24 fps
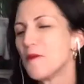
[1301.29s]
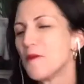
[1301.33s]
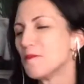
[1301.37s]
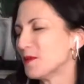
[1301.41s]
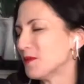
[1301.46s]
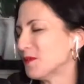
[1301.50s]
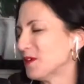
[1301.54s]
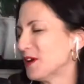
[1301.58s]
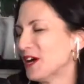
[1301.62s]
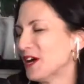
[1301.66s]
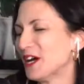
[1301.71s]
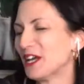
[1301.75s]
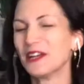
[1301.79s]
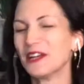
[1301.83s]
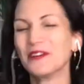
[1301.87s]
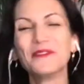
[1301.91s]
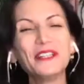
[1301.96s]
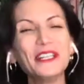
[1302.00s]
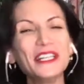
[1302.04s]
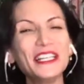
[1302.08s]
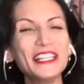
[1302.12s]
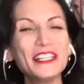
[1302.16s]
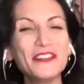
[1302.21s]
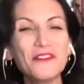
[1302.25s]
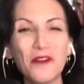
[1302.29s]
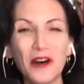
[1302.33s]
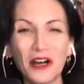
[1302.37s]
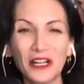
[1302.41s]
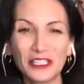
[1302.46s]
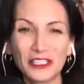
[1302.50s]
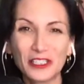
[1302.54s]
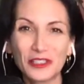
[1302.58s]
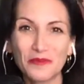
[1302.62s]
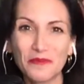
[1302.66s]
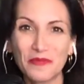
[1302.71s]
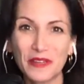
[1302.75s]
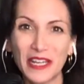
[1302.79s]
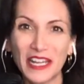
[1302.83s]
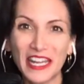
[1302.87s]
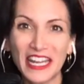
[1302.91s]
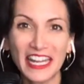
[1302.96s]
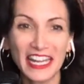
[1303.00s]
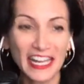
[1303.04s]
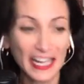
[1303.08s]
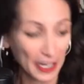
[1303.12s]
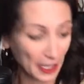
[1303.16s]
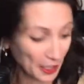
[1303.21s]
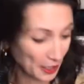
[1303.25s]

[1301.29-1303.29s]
But what I really want to be